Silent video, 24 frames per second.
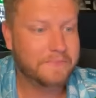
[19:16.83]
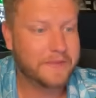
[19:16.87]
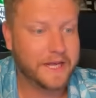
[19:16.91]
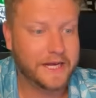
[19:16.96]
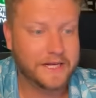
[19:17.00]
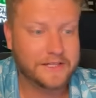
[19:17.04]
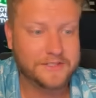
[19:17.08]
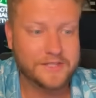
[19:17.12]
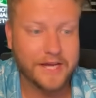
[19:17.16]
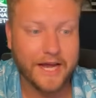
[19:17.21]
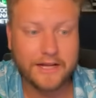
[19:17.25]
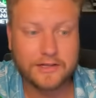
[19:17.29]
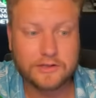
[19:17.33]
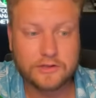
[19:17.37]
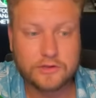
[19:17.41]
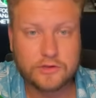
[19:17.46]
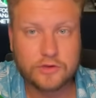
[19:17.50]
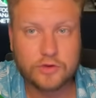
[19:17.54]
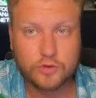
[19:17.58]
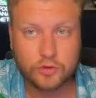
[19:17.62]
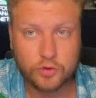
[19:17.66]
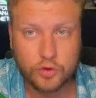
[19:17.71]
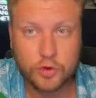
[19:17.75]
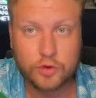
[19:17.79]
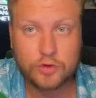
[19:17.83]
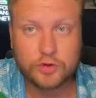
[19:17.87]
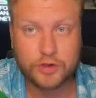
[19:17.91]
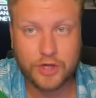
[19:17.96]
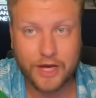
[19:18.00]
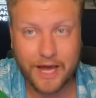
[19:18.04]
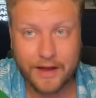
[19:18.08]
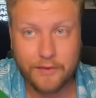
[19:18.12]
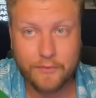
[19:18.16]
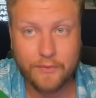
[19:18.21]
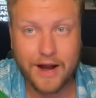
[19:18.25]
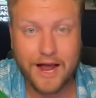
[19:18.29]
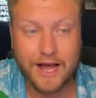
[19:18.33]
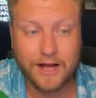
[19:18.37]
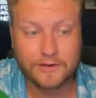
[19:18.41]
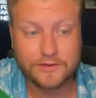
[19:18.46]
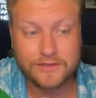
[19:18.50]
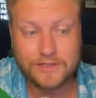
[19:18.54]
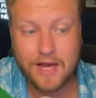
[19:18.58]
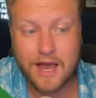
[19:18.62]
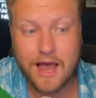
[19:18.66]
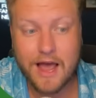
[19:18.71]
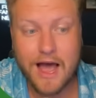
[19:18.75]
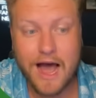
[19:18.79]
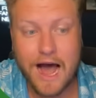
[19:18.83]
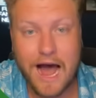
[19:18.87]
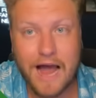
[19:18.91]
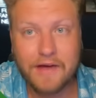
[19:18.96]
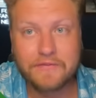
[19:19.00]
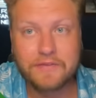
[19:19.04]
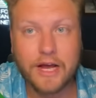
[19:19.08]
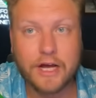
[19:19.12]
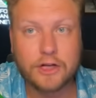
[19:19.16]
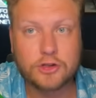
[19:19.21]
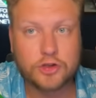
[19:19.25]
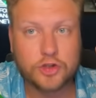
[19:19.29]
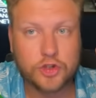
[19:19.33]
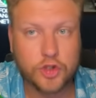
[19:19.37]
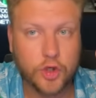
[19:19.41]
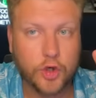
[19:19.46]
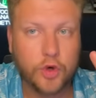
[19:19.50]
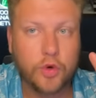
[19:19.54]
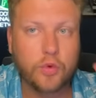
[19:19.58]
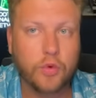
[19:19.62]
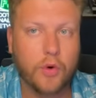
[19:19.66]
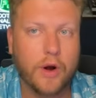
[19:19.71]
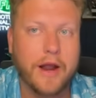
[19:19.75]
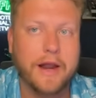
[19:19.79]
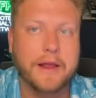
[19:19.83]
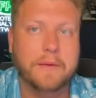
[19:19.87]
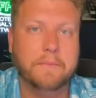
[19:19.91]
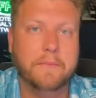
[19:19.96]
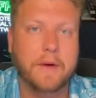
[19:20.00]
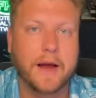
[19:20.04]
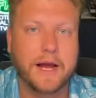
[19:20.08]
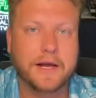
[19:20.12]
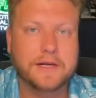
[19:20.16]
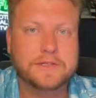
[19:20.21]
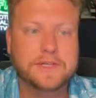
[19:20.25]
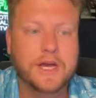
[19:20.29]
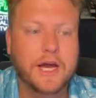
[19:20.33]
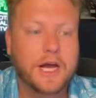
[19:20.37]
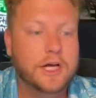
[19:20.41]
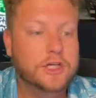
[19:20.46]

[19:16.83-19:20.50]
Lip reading: is that through 10 rounds, I've got 2 running backs.